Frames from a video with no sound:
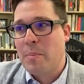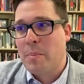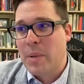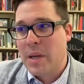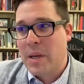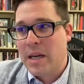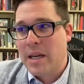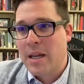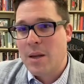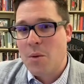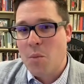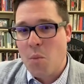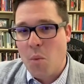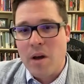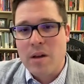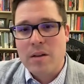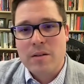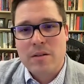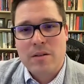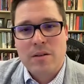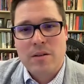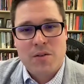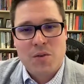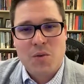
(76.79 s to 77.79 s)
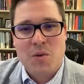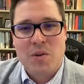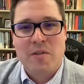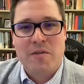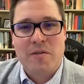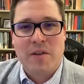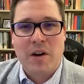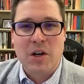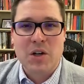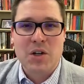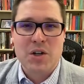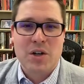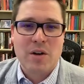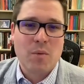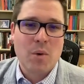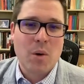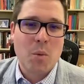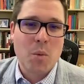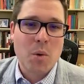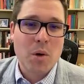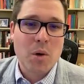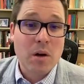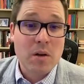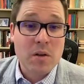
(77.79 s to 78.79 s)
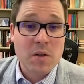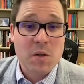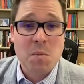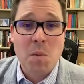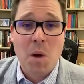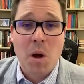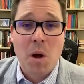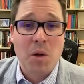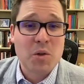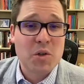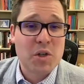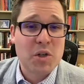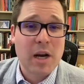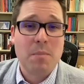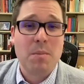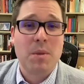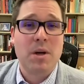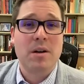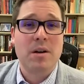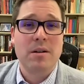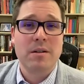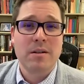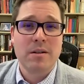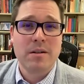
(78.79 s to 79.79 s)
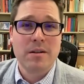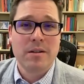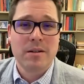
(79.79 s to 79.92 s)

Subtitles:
But it was a sort of function of, well, we're a small chamber.